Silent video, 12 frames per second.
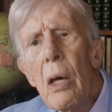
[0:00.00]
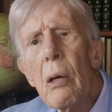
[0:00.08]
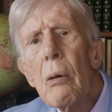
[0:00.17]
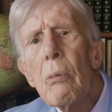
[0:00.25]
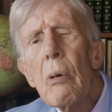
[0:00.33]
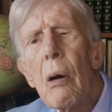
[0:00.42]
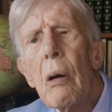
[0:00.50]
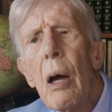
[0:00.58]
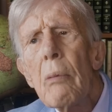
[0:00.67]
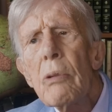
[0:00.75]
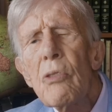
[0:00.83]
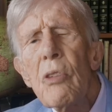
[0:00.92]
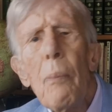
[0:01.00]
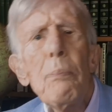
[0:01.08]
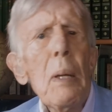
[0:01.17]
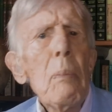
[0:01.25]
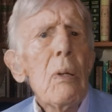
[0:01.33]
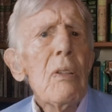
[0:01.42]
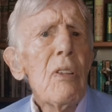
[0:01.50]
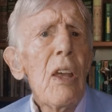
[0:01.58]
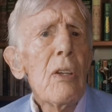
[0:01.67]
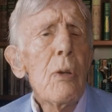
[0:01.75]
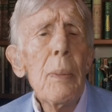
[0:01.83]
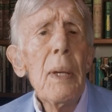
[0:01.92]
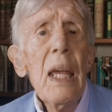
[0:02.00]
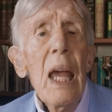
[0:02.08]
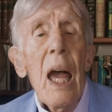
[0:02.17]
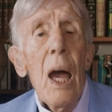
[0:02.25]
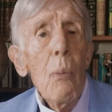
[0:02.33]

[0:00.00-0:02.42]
Now, some people say to me,